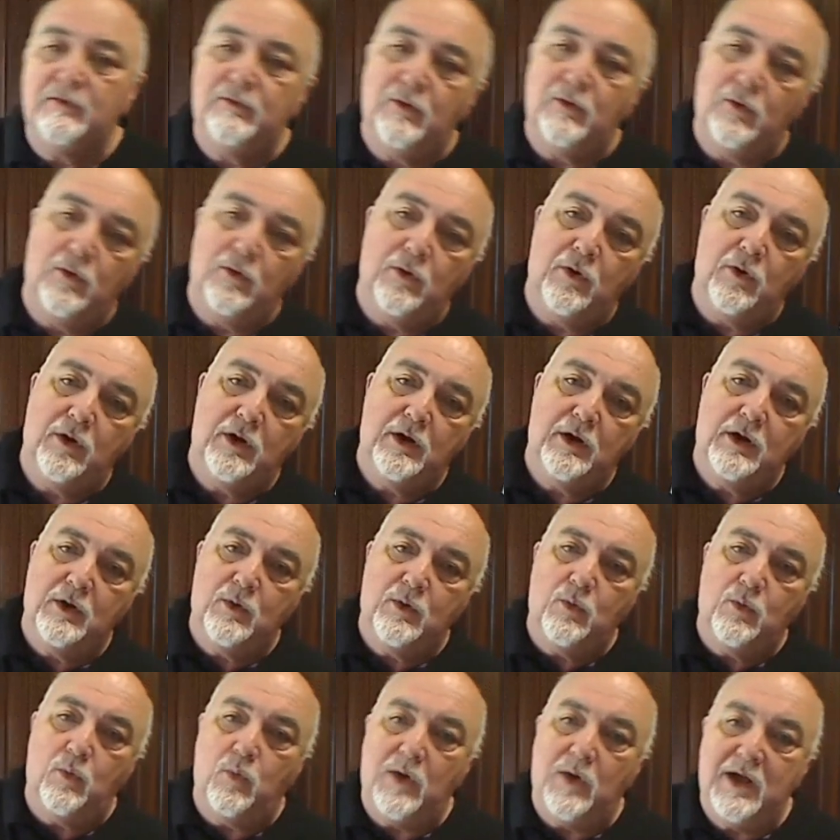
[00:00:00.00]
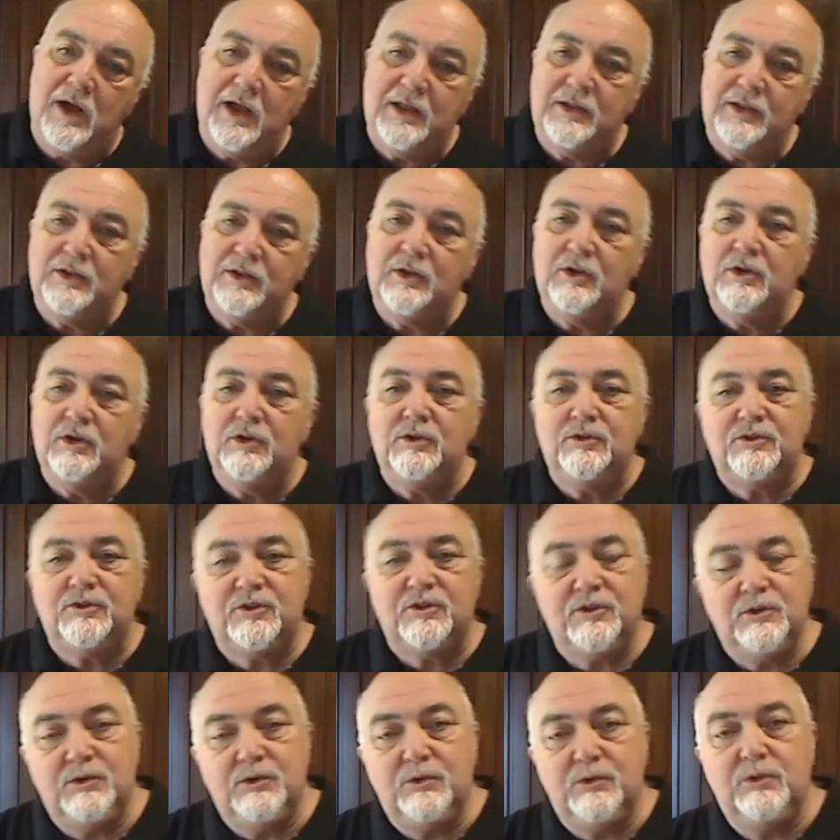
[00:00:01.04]
4, 1,
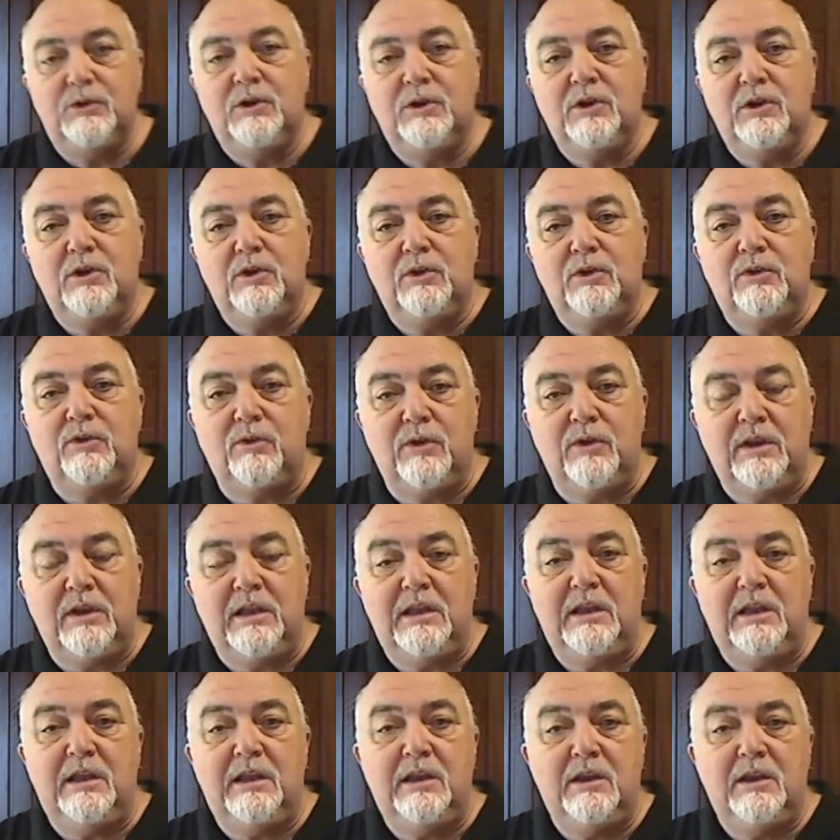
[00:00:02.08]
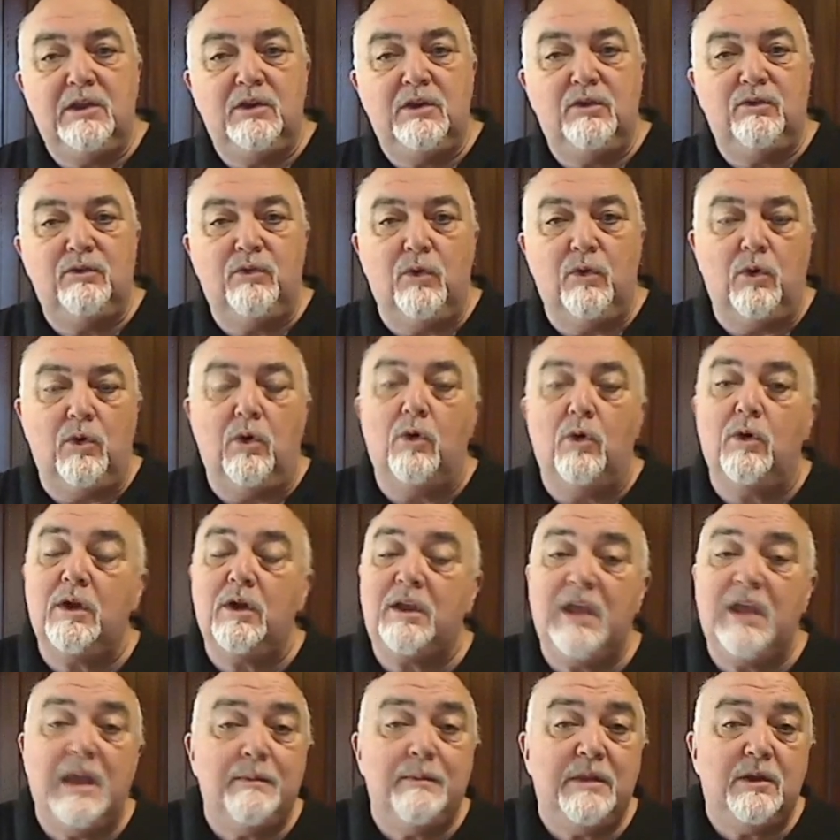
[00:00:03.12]
2, 3, 4. Or
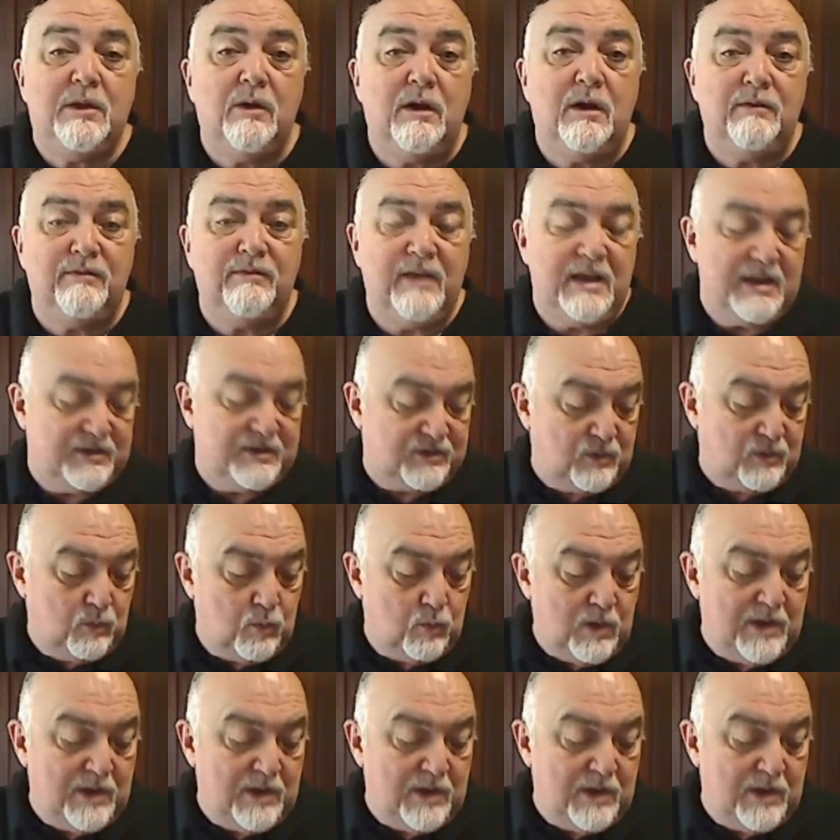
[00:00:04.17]
it can be quite fast.